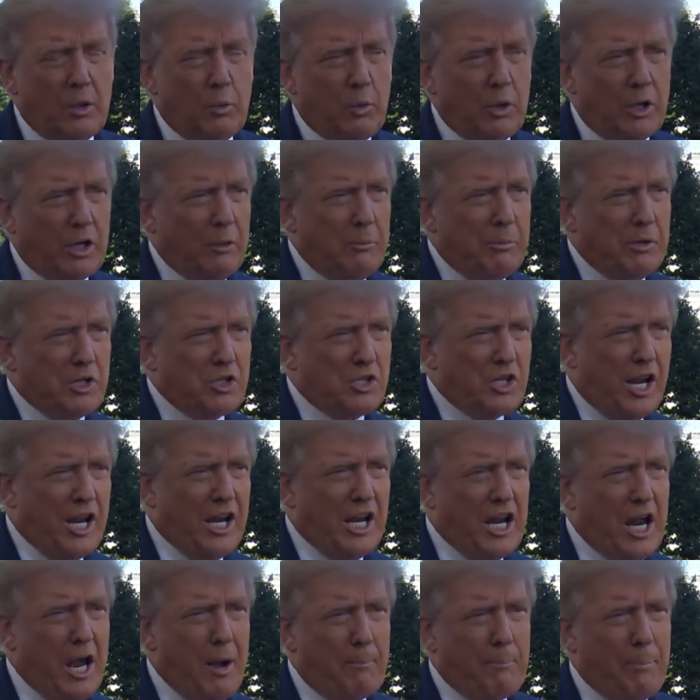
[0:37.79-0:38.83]
We're going to be
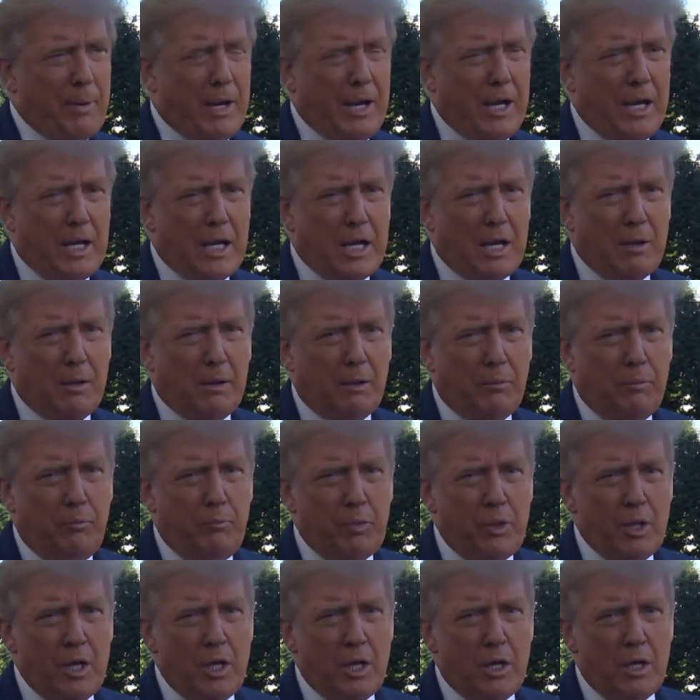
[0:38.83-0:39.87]
setting up a uh,
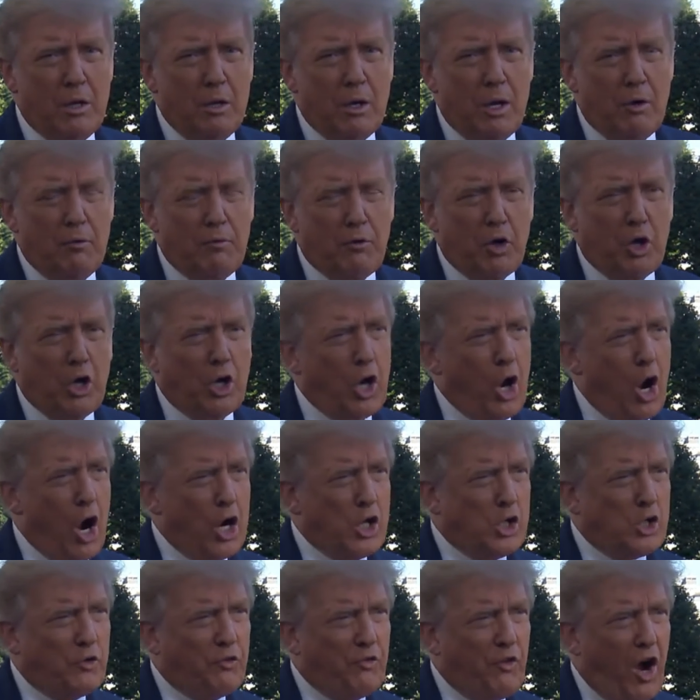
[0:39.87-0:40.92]
very
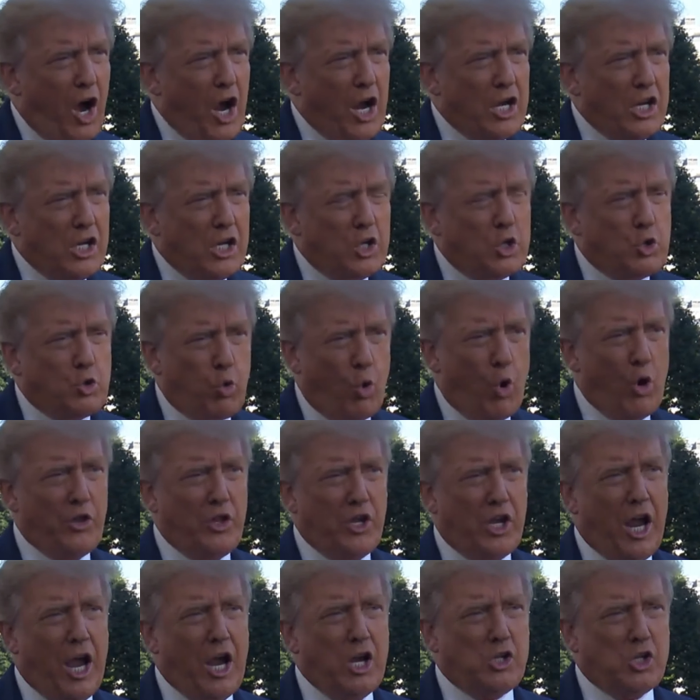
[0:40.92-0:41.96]
large fund toward
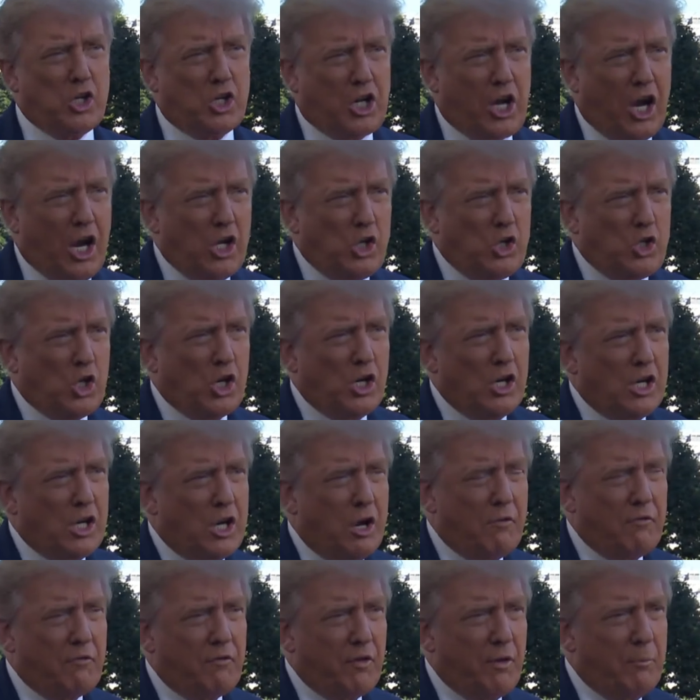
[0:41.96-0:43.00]
the education
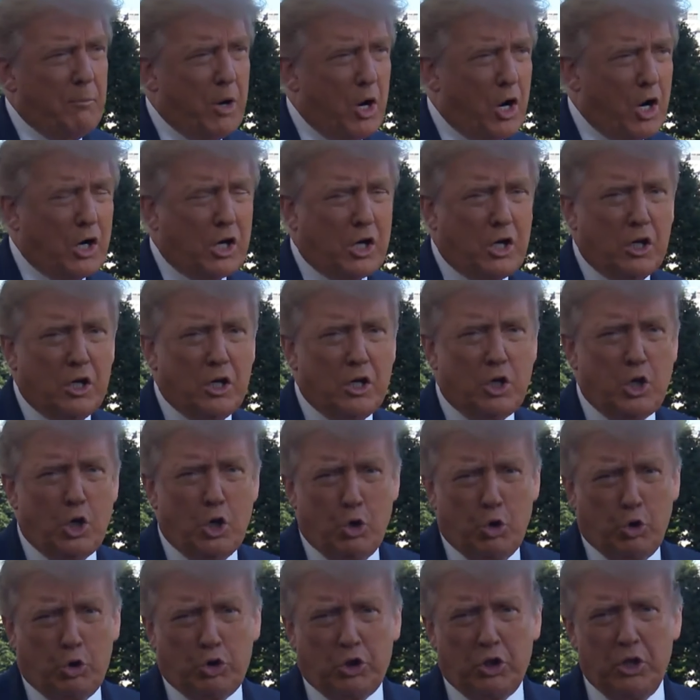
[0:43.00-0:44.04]
of American
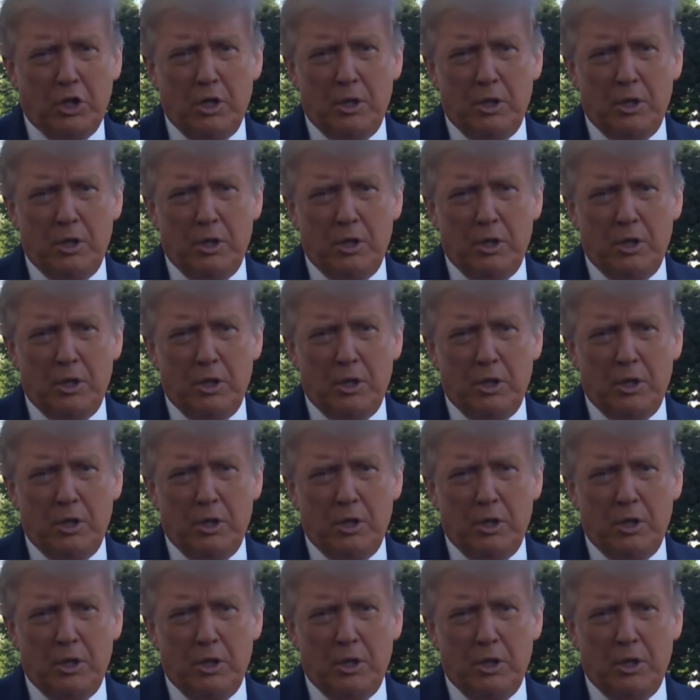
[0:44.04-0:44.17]
youth.